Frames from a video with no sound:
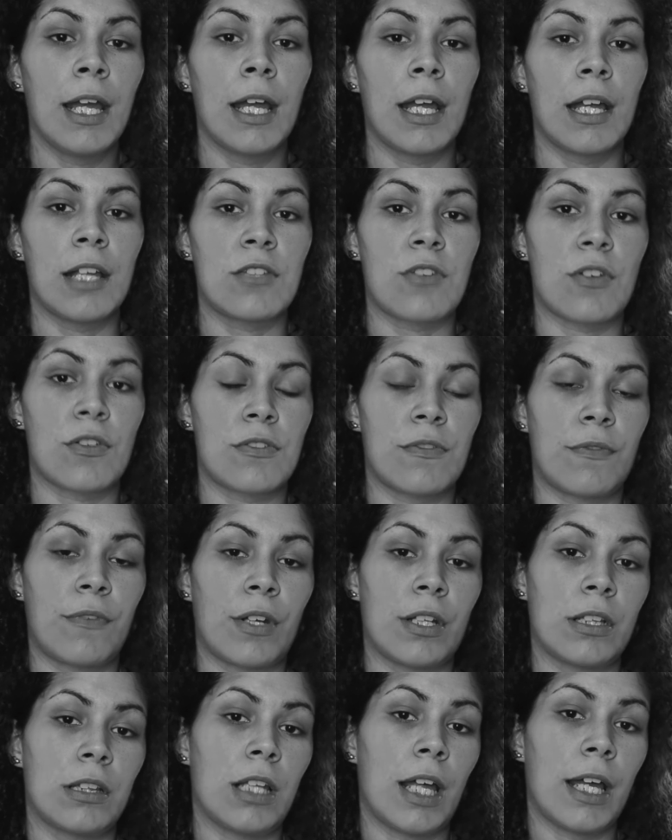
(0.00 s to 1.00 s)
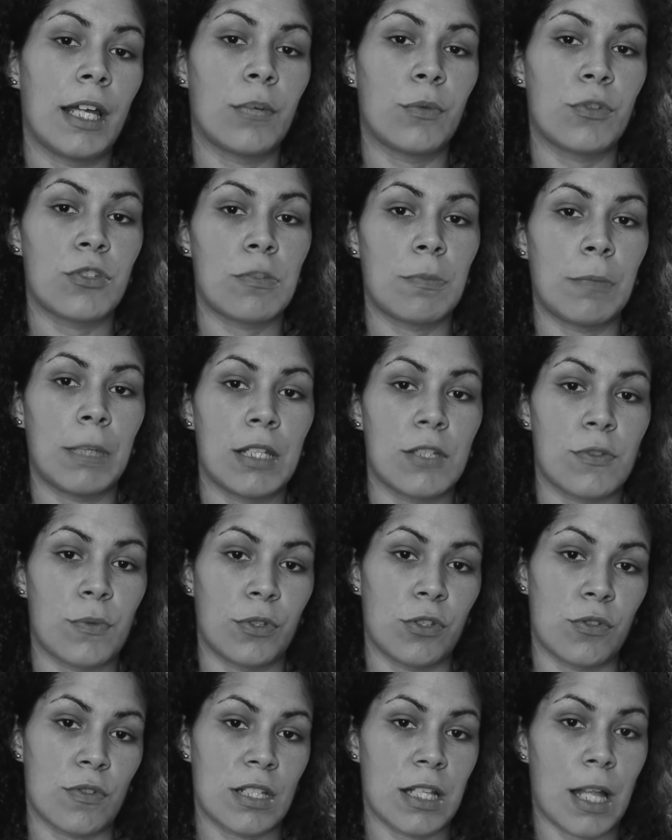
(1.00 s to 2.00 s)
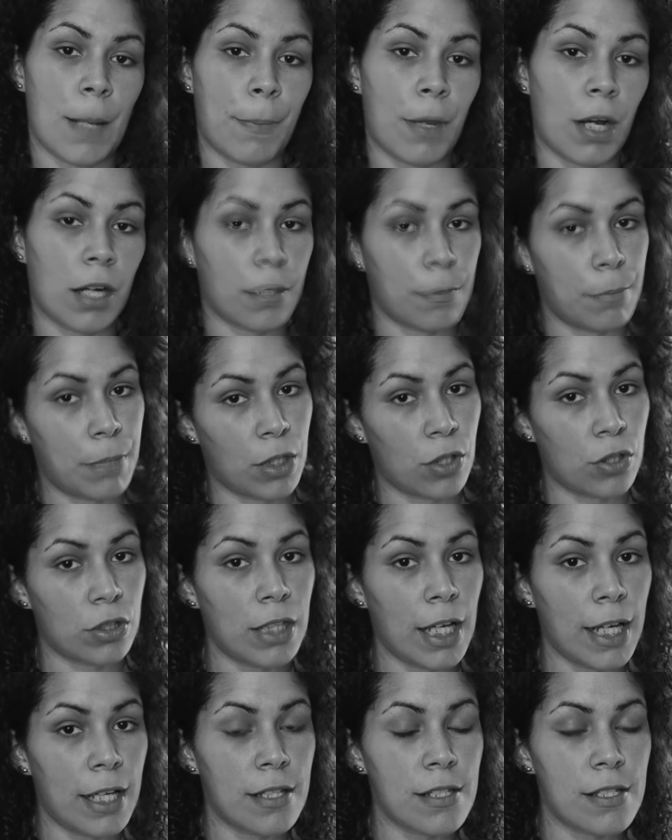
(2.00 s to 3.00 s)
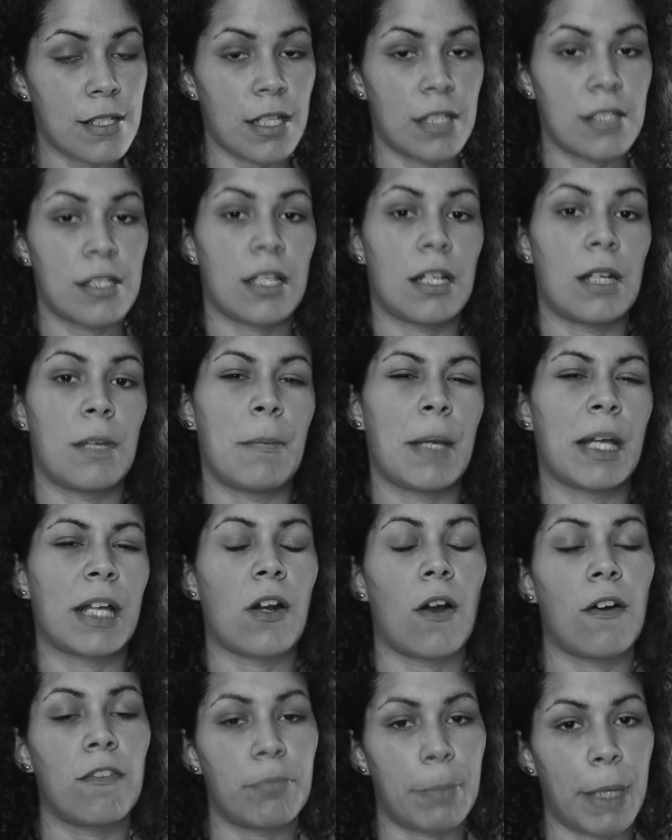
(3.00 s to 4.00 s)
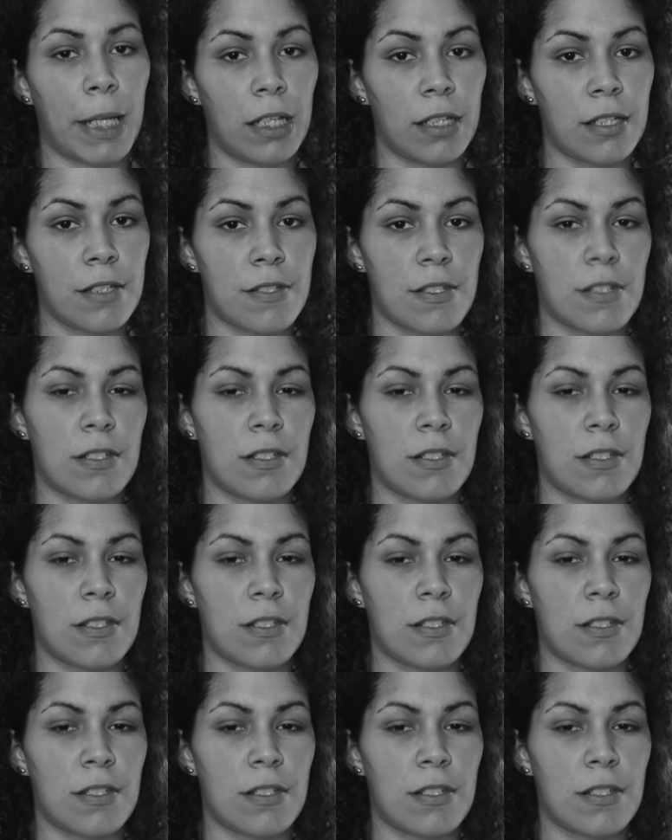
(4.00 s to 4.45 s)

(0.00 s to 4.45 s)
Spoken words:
it's also very light, which means when you slap on a bigger lens, it's going to make it off balance.